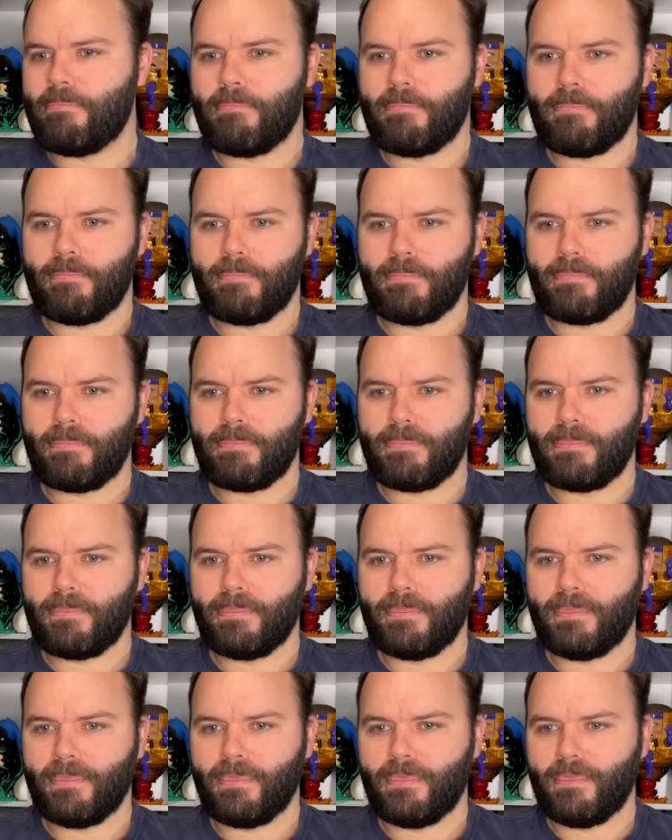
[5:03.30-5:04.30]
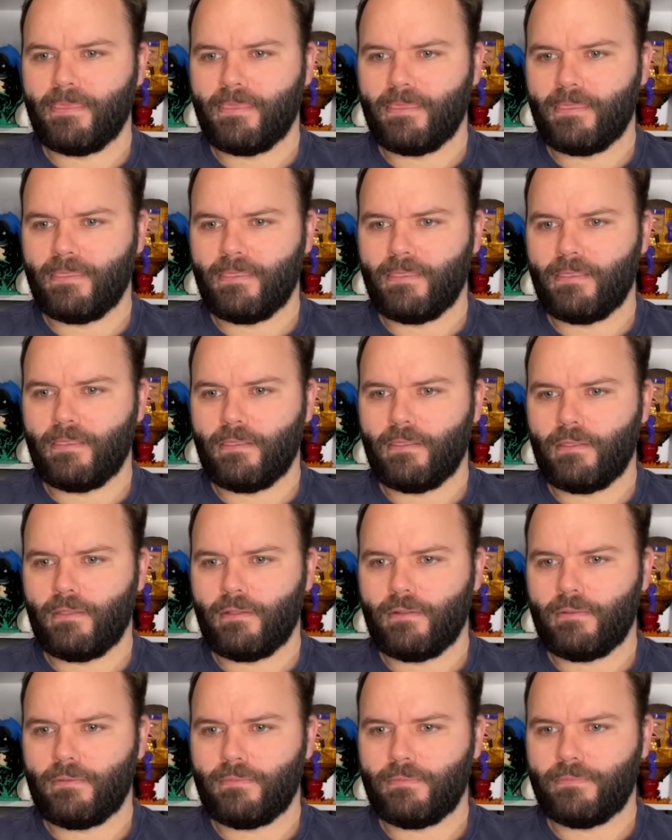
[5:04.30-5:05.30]

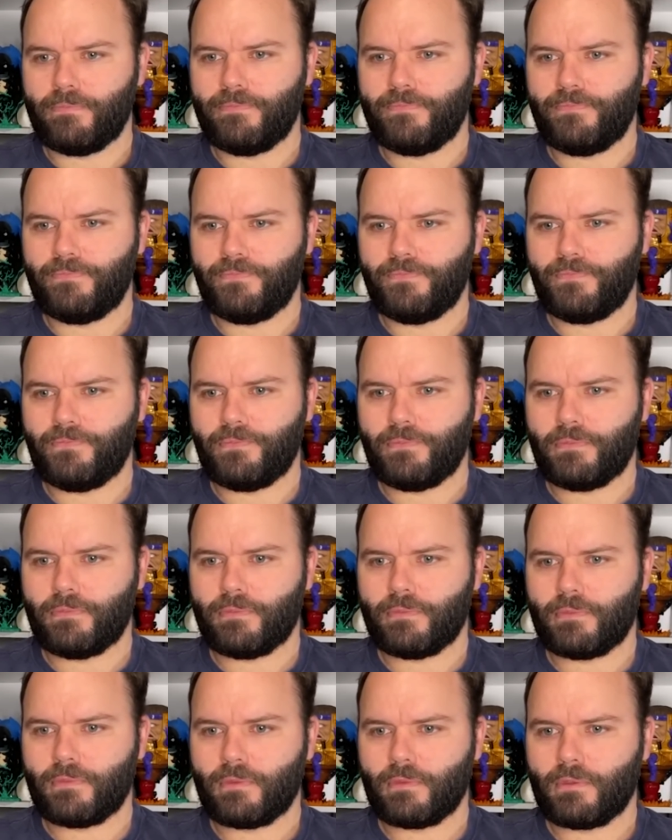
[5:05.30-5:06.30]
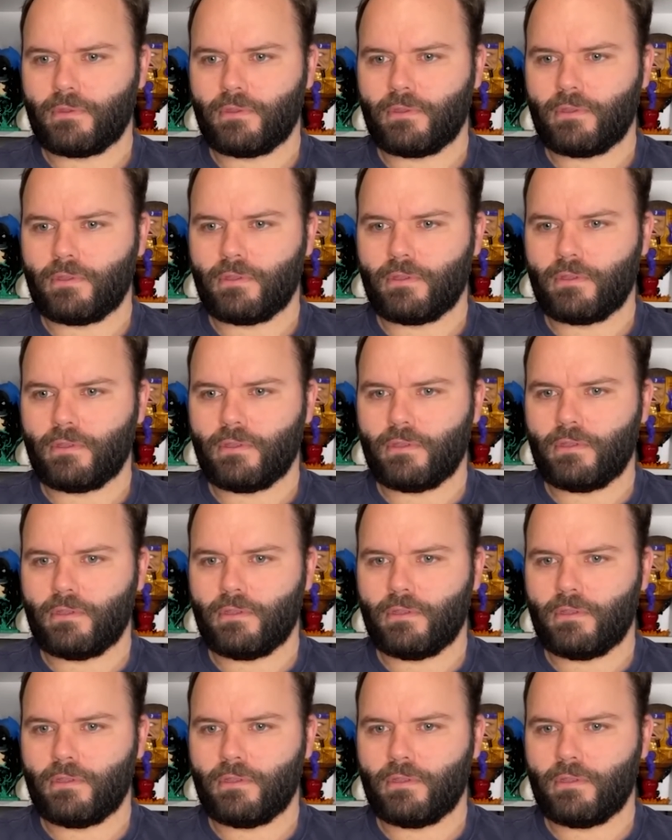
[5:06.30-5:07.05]
This person isn't speaking.